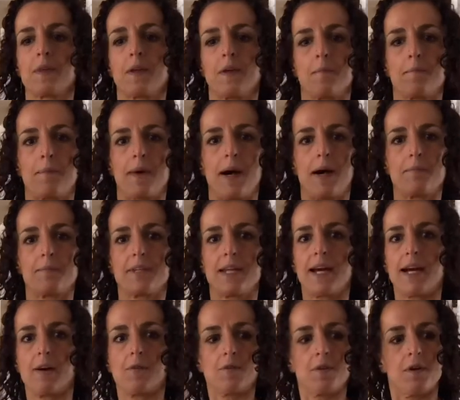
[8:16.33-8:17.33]
palm
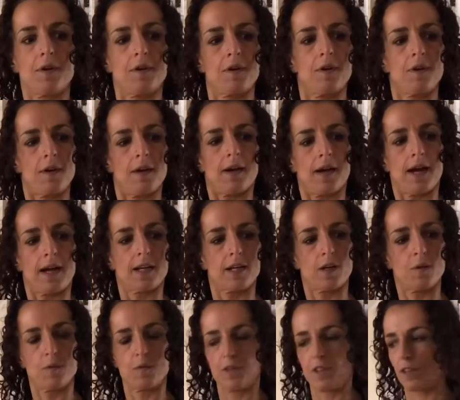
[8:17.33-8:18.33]
down,
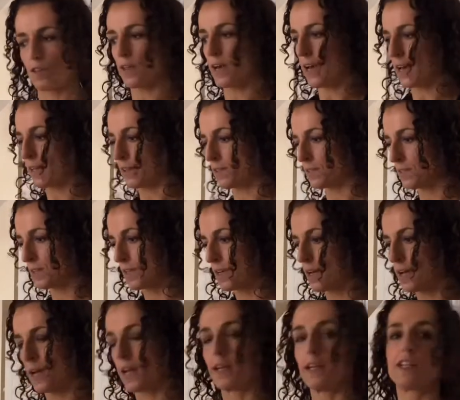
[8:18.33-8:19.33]
anchor with the other hand,
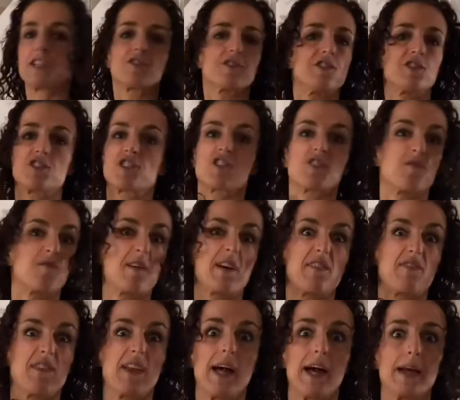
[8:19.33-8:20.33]
and literally it's just a rear
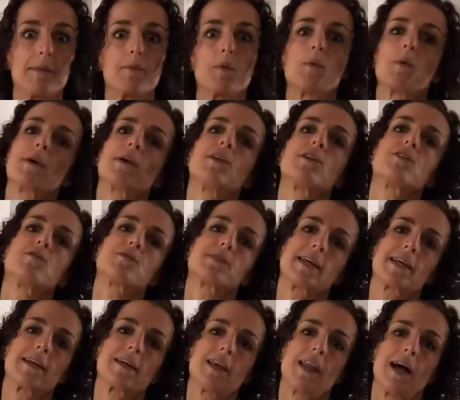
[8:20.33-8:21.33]
fly, but we're going to do
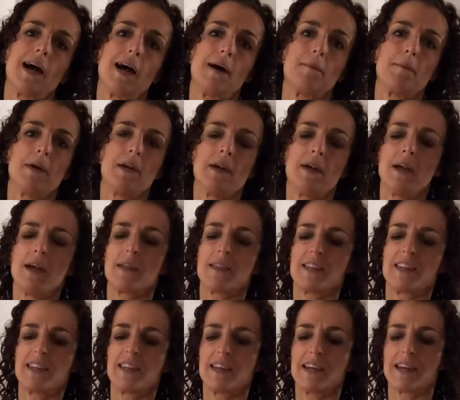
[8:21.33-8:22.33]
single arm.
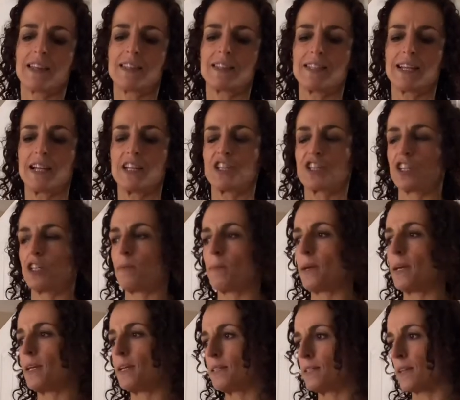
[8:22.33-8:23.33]
Then you can get the tension a
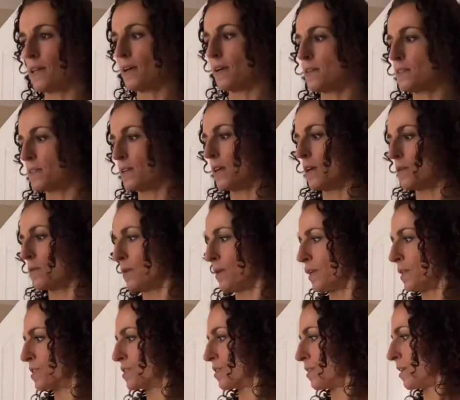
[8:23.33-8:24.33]
bit easier. So
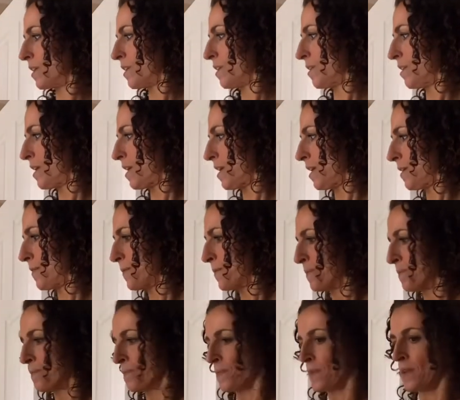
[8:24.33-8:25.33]
literally there
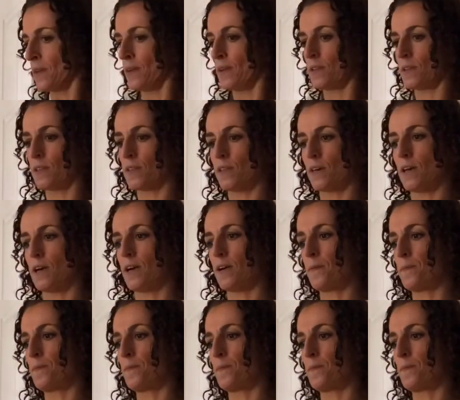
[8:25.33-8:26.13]
to there.